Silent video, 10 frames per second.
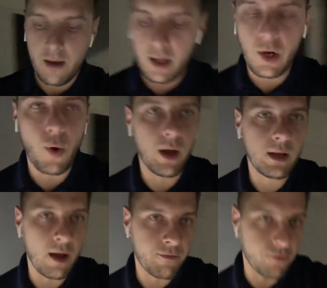you know,
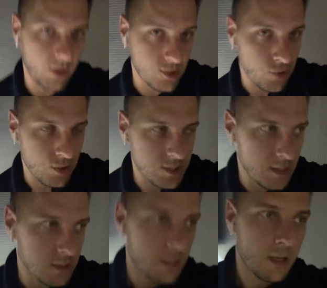enough
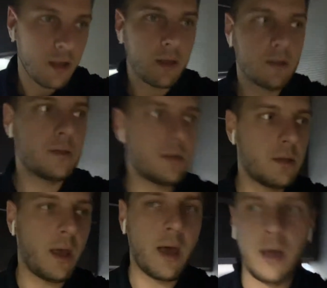resources
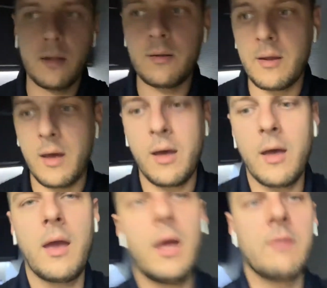and
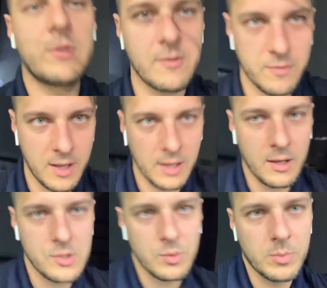innovative
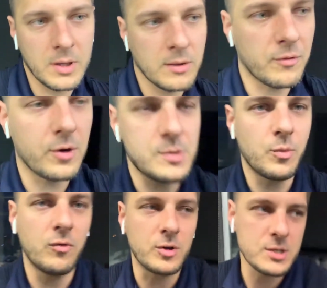thinking to be the first
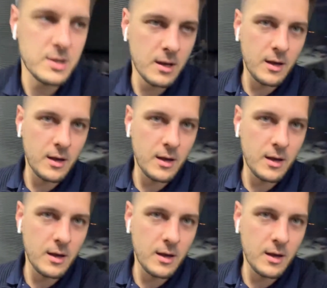movers.